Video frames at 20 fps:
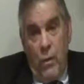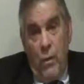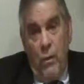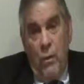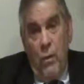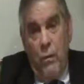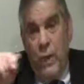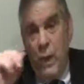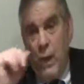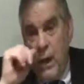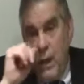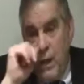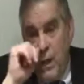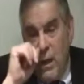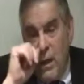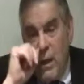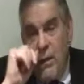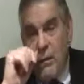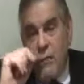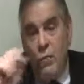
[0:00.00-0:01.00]
The
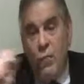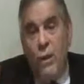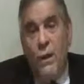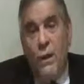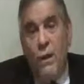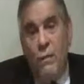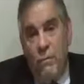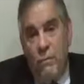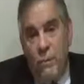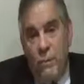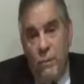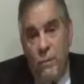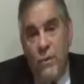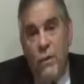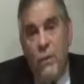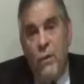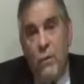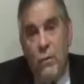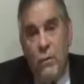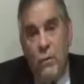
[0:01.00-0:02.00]
reality is we have
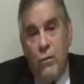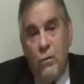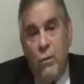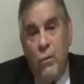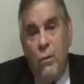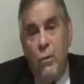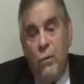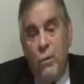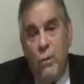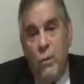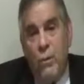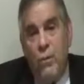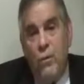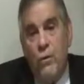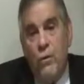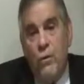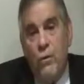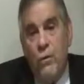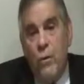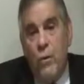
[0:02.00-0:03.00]
50 years of
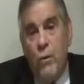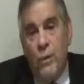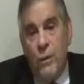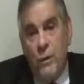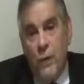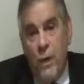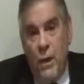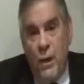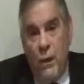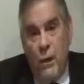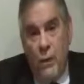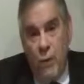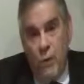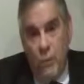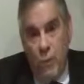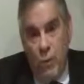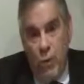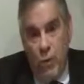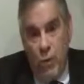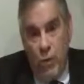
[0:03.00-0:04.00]
experience in building
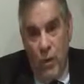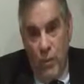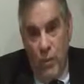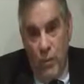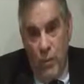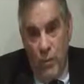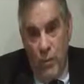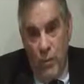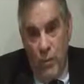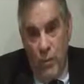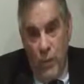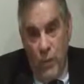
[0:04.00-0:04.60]
Holocaust museums.